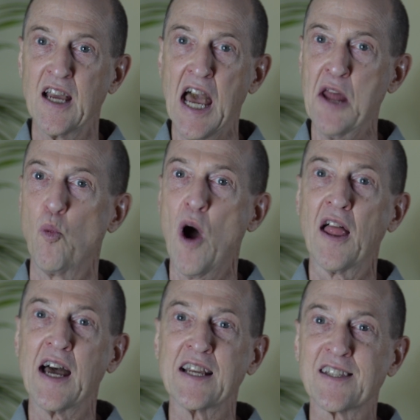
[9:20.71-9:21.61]
And
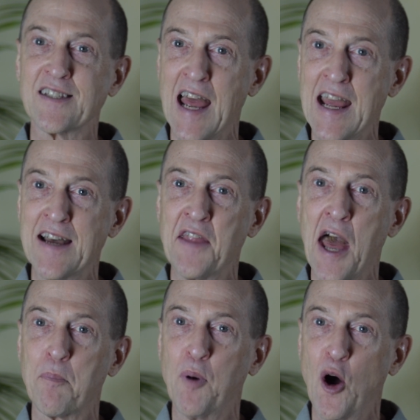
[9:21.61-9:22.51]
while I stay in
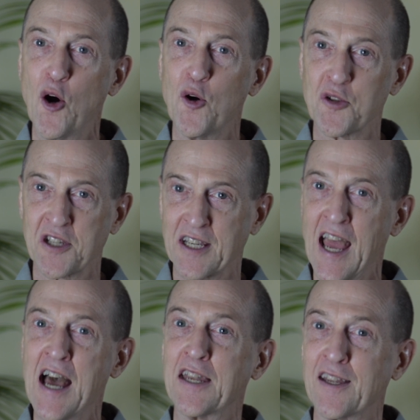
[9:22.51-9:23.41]
that pose,
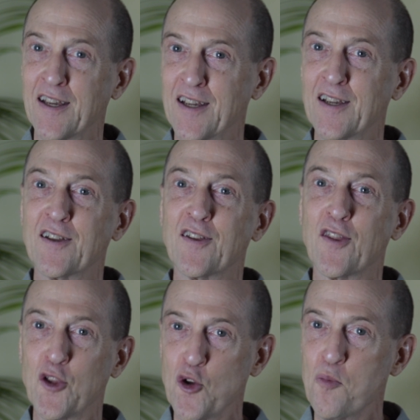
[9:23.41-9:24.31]
again,
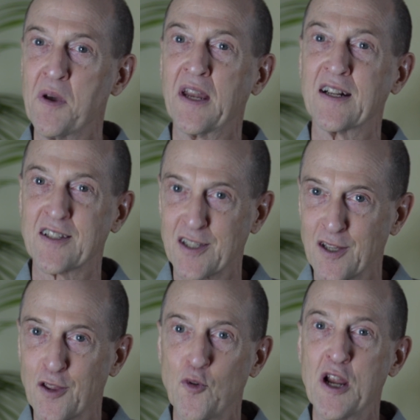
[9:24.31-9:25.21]
2
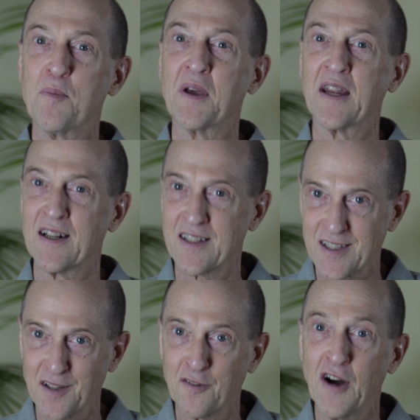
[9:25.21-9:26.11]
minutes, 3
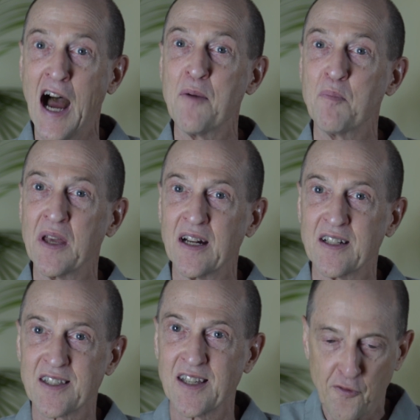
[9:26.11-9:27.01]
minutes, 5
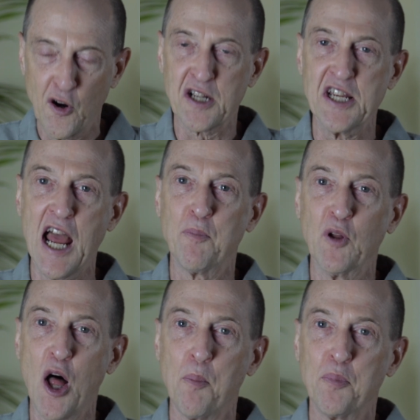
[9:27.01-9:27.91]
minutes. For
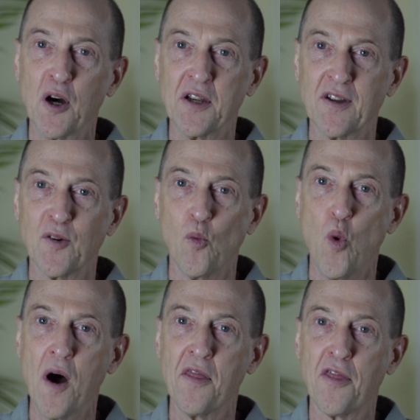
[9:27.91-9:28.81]
example, I'll put
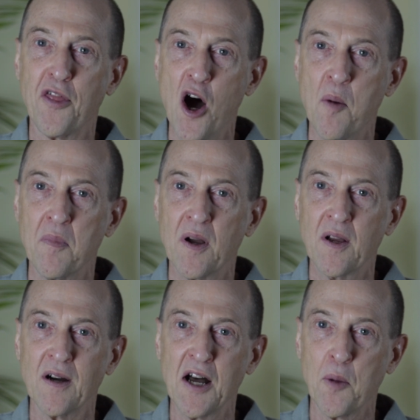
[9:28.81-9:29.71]
one thumb
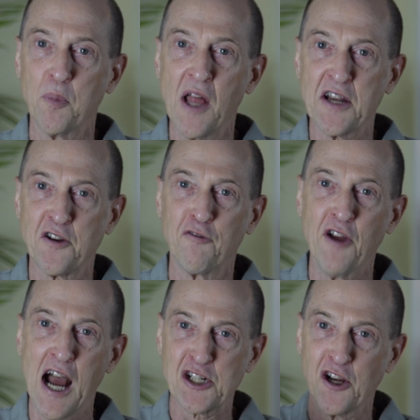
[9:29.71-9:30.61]
on the plantar
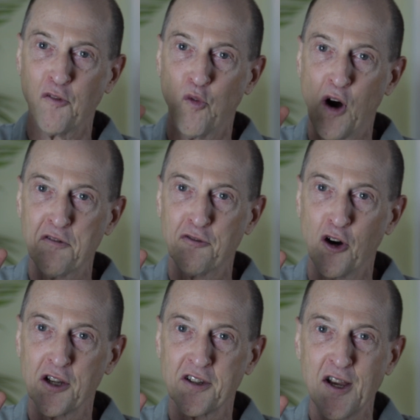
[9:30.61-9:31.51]
fascia of one
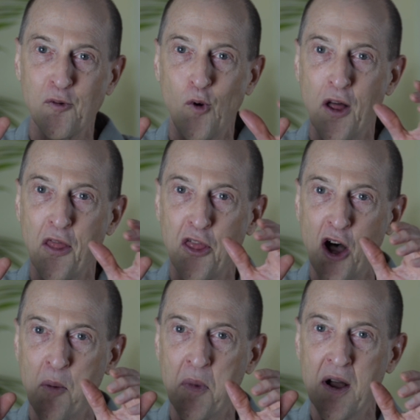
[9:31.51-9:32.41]
foot, one
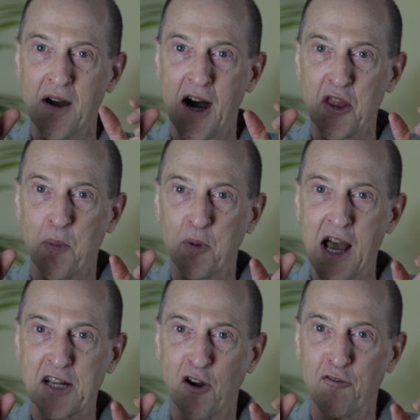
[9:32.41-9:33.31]
thumb on the
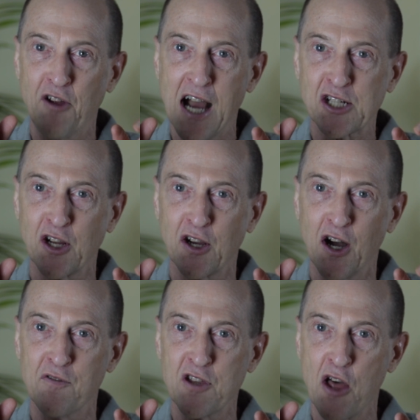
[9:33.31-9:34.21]
plantar fascia
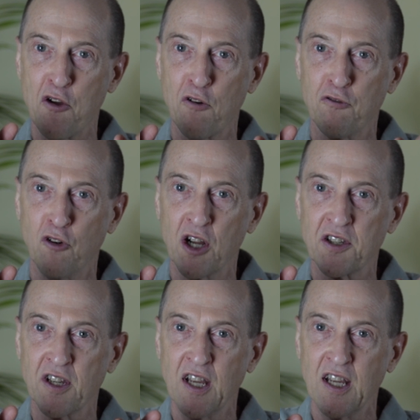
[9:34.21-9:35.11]
of the other
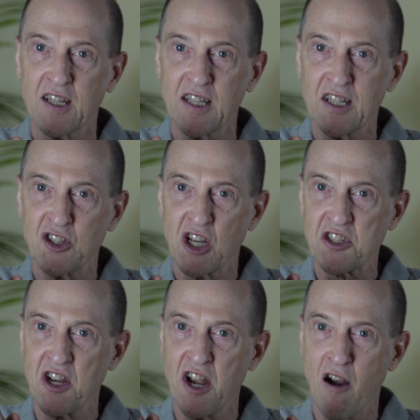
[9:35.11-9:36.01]
foot,
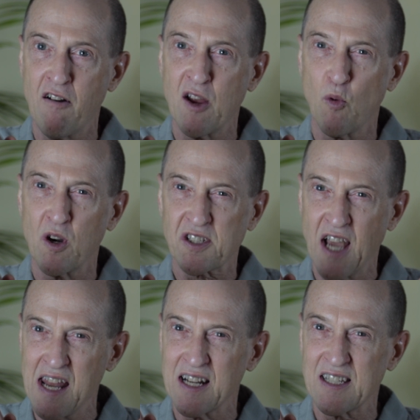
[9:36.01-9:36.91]
just in an area where it's
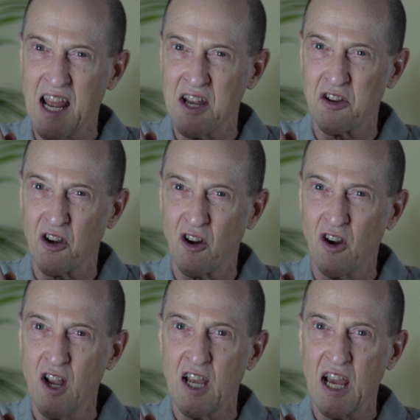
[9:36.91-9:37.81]
kind of
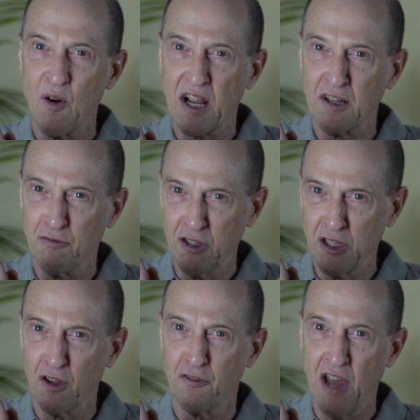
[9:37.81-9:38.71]
tender and where I could
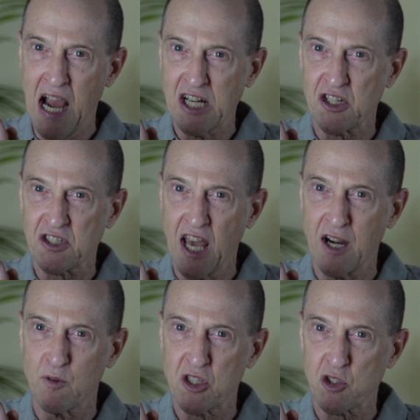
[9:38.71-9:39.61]
feel the fascia is
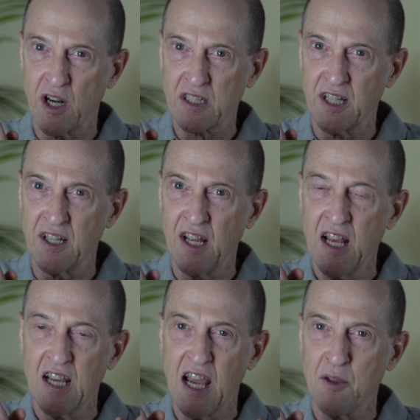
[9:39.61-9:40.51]
kind of restricted,
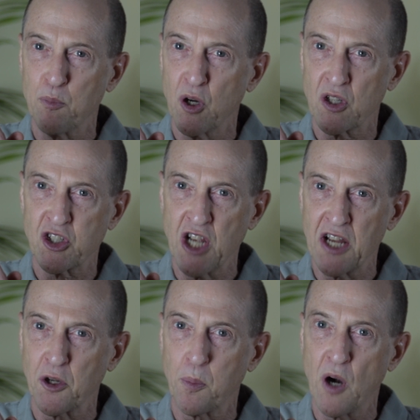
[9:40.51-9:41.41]
and put
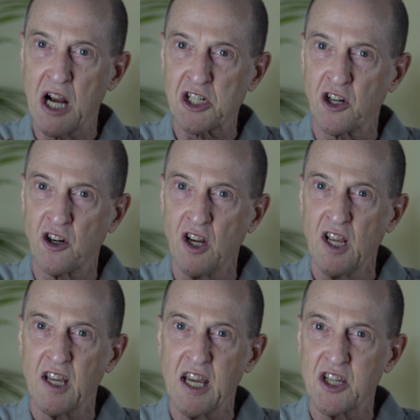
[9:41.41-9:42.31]
gentle pressure
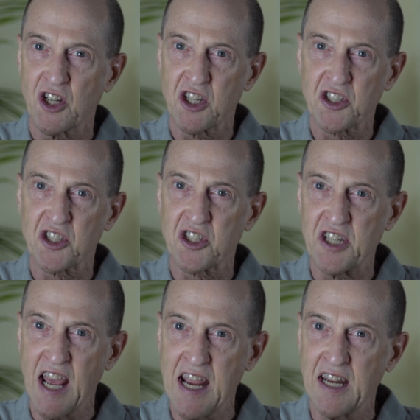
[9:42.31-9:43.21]
and just
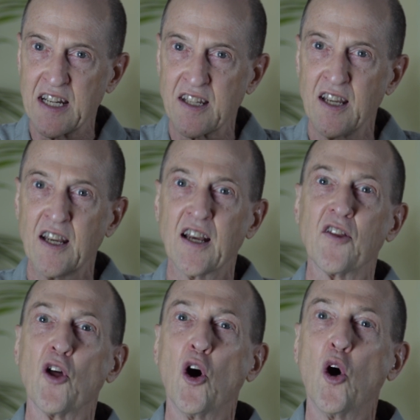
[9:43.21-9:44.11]
sustain it
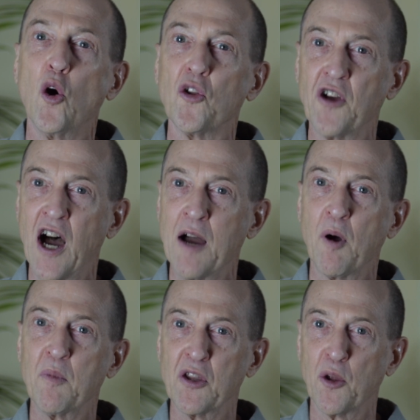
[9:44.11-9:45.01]
the whole time
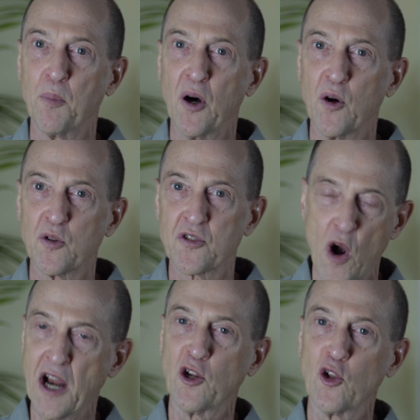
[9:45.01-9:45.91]
I'm in the pose.
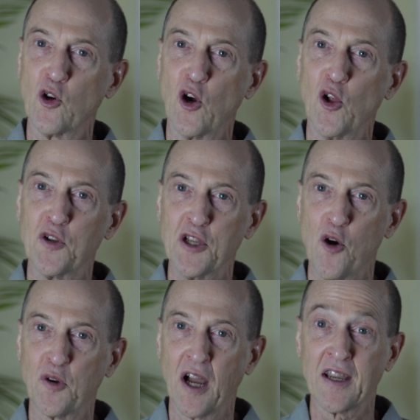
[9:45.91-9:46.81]
Regular old
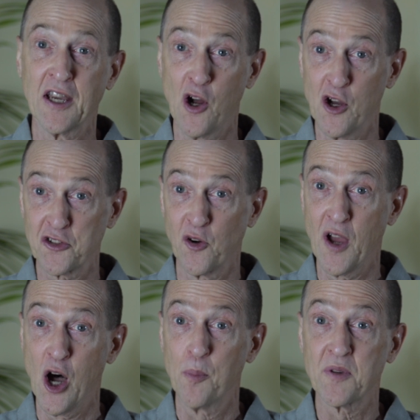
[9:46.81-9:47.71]
yoga can also
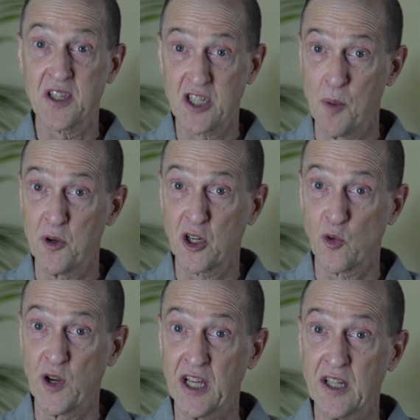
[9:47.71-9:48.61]
help to some
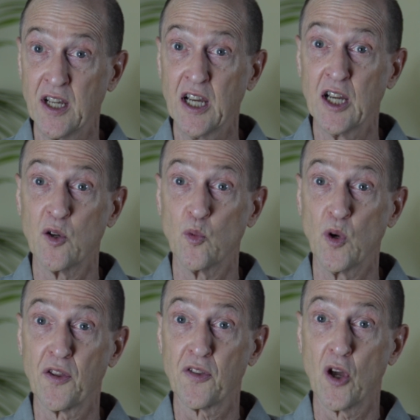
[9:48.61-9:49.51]
degree
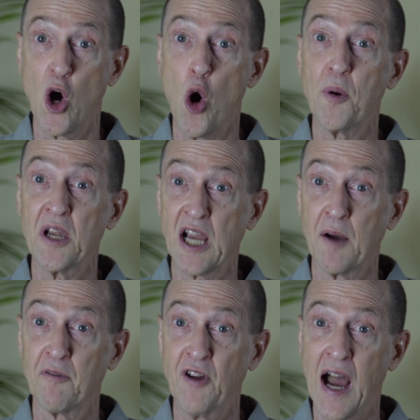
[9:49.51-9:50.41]
with opening
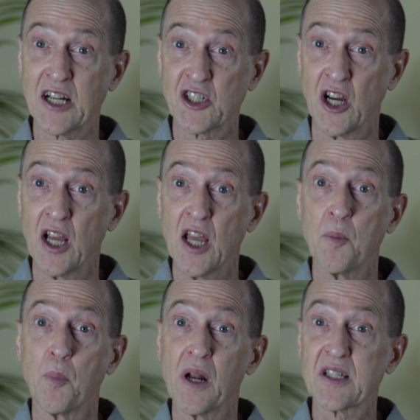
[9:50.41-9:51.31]
up fascia,
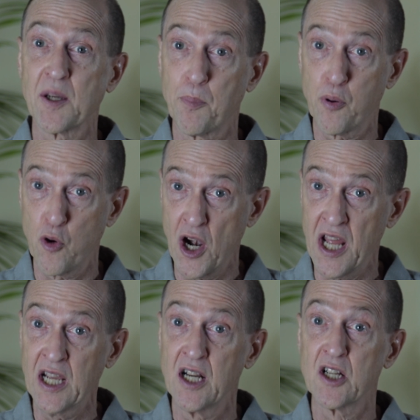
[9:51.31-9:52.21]
but it's a
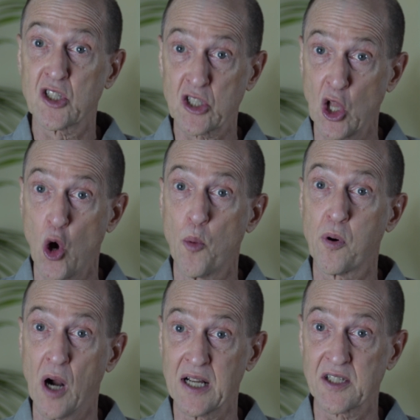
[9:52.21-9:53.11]
pretty slow
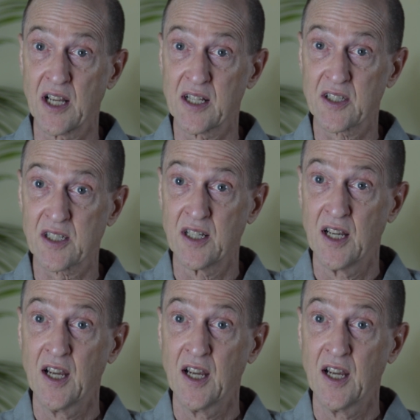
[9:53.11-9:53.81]
process.